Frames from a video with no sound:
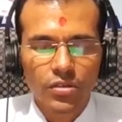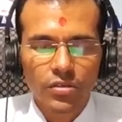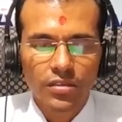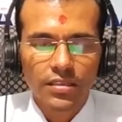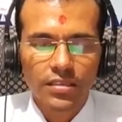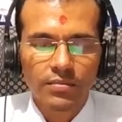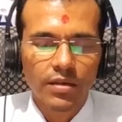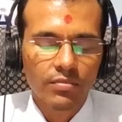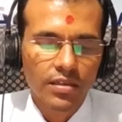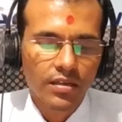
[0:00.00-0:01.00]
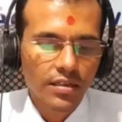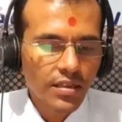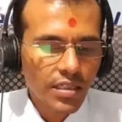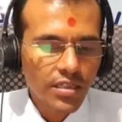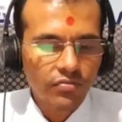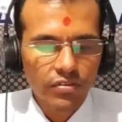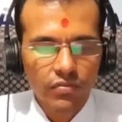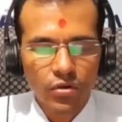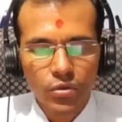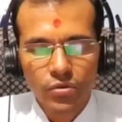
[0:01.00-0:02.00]
So just remember that if we
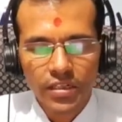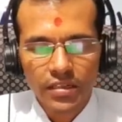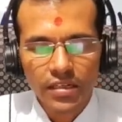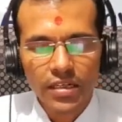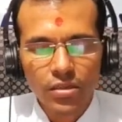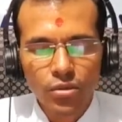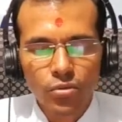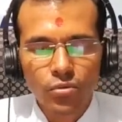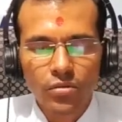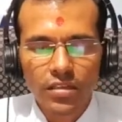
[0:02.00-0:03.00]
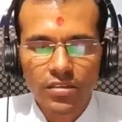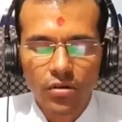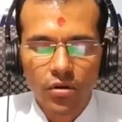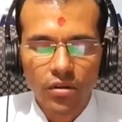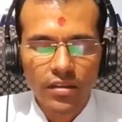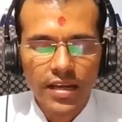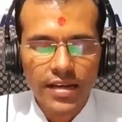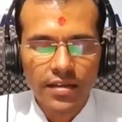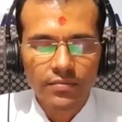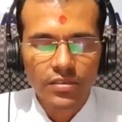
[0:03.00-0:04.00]
want to iterate through this all the
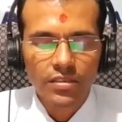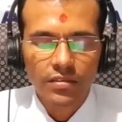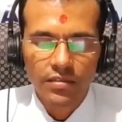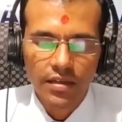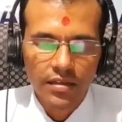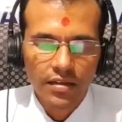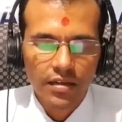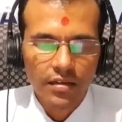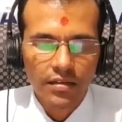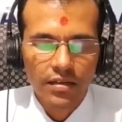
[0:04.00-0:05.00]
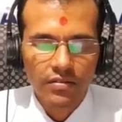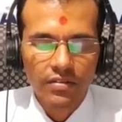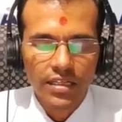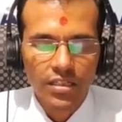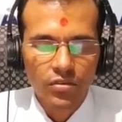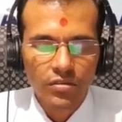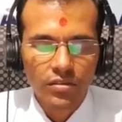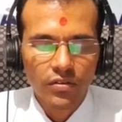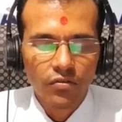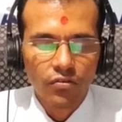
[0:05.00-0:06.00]
items, then we can use
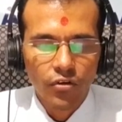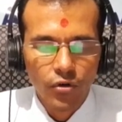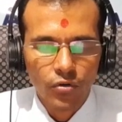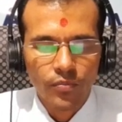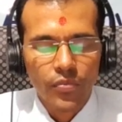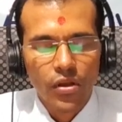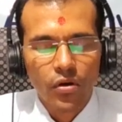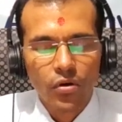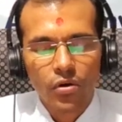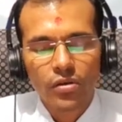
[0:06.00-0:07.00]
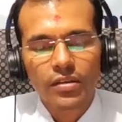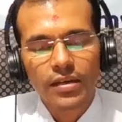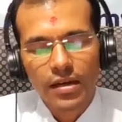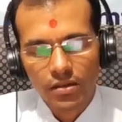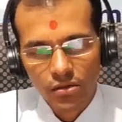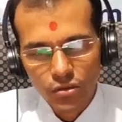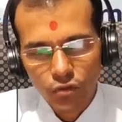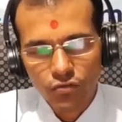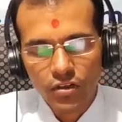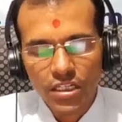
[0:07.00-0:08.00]
for loop. Or there are
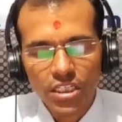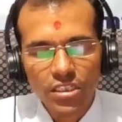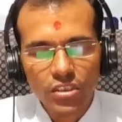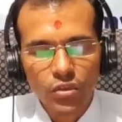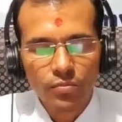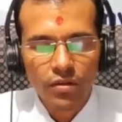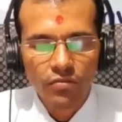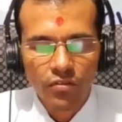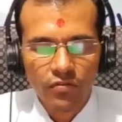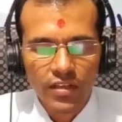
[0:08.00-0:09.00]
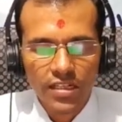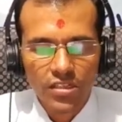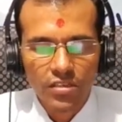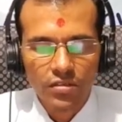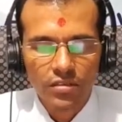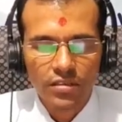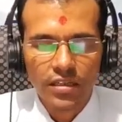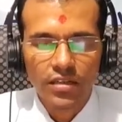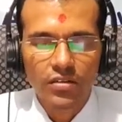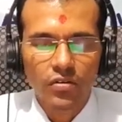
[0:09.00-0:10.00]
also functions to perform various,
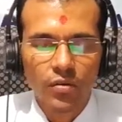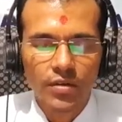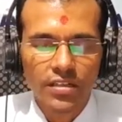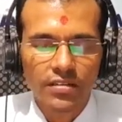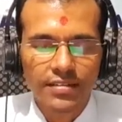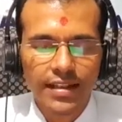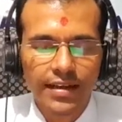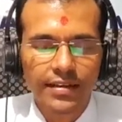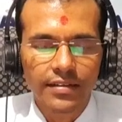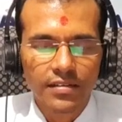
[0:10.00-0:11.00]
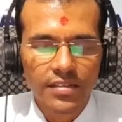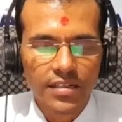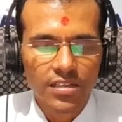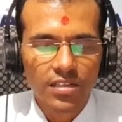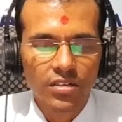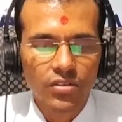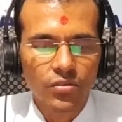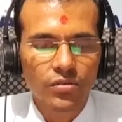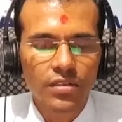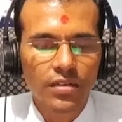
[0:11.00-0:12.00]
say, operations like intersection,
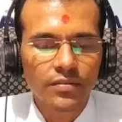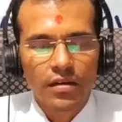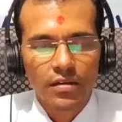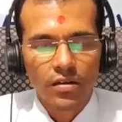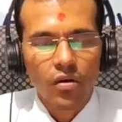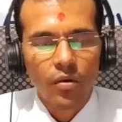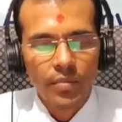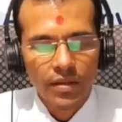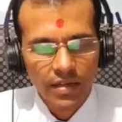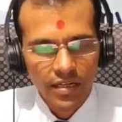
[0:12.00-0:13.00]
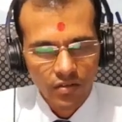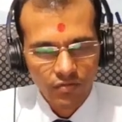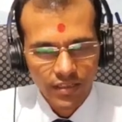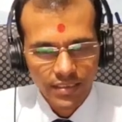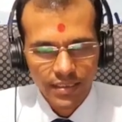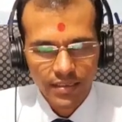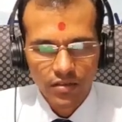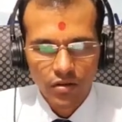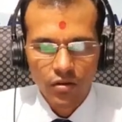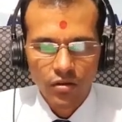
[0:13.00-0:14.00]
union, complement of a
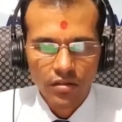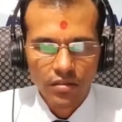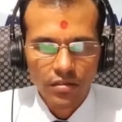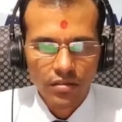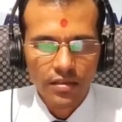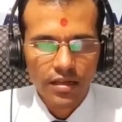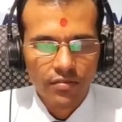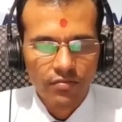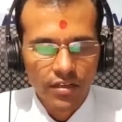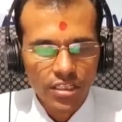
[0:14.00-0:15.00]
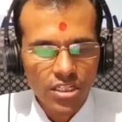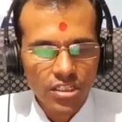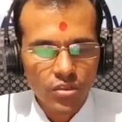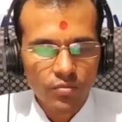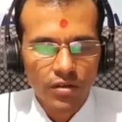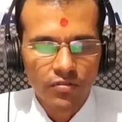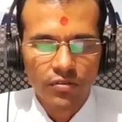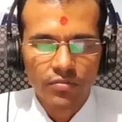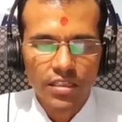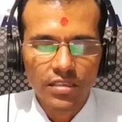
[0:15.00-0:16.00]
set. All there are functions to
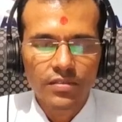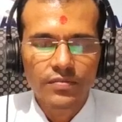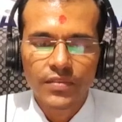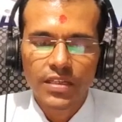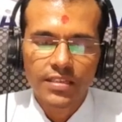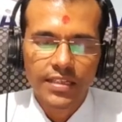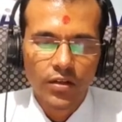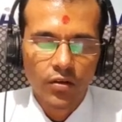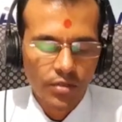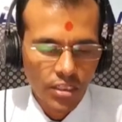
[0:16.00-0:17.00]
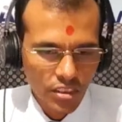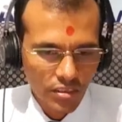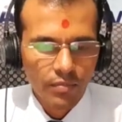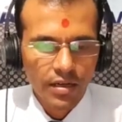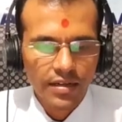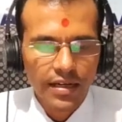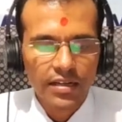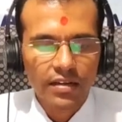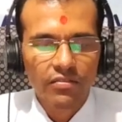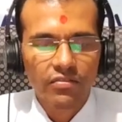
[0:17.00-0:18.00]
perform this set operation, but
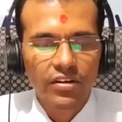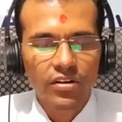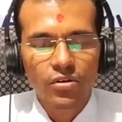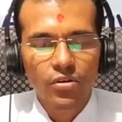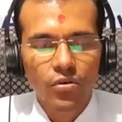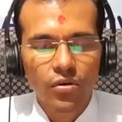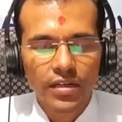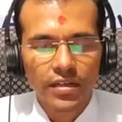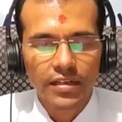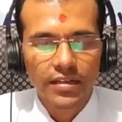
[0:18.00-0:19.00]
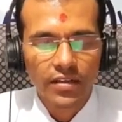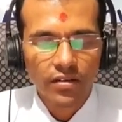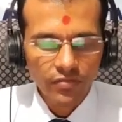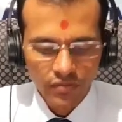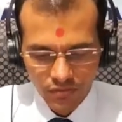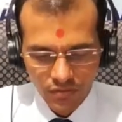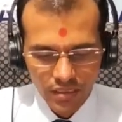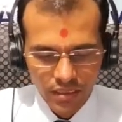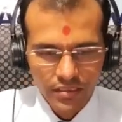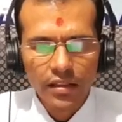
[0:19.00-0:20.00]
right now we will not go in detail of
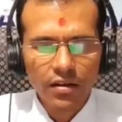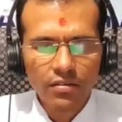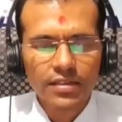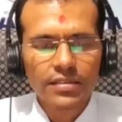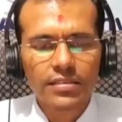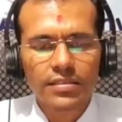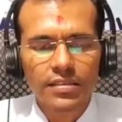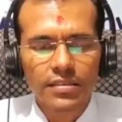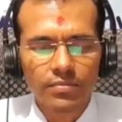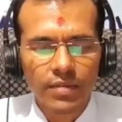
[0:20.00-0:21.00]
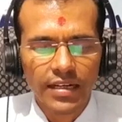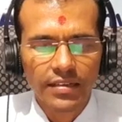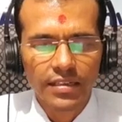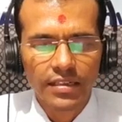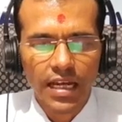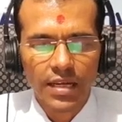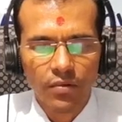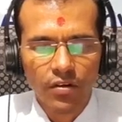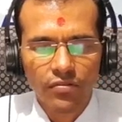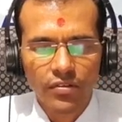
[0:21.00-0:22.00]
that. Now let us determine the
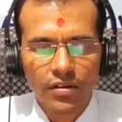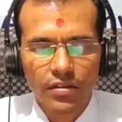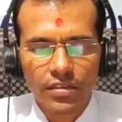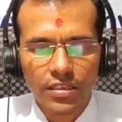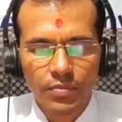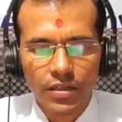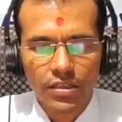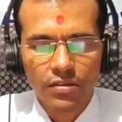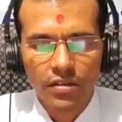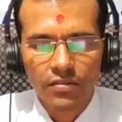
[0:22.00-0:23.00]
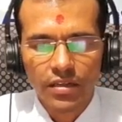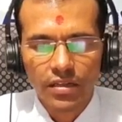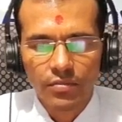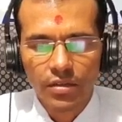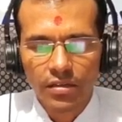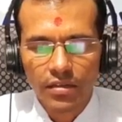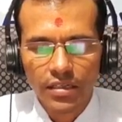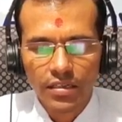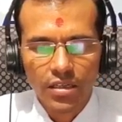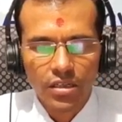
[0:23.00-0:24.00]
type of this particular variable, right?